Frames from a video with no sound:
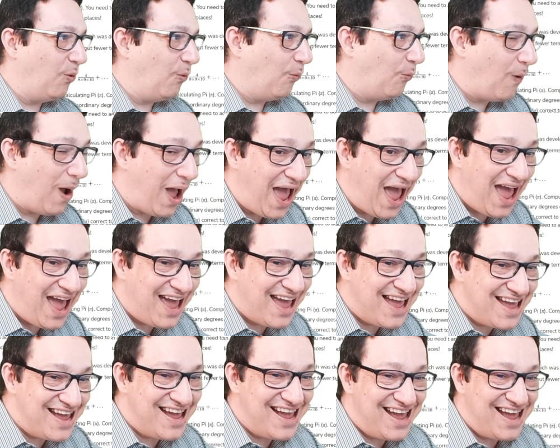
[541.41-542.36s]
Well,
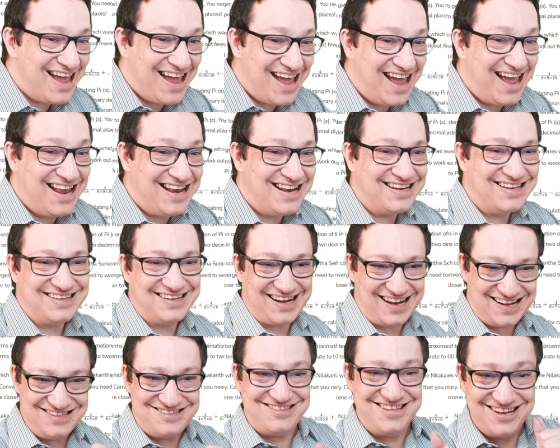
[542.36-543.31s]

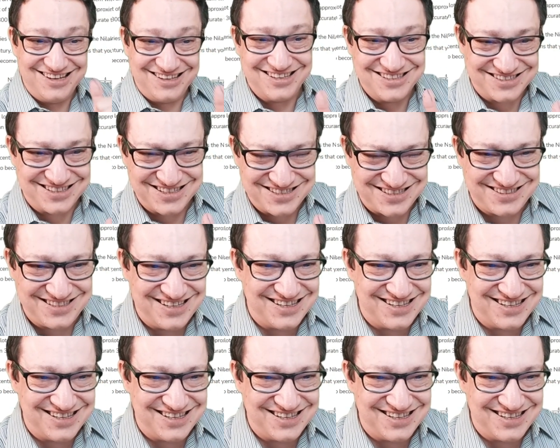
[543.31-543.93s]
I think it's still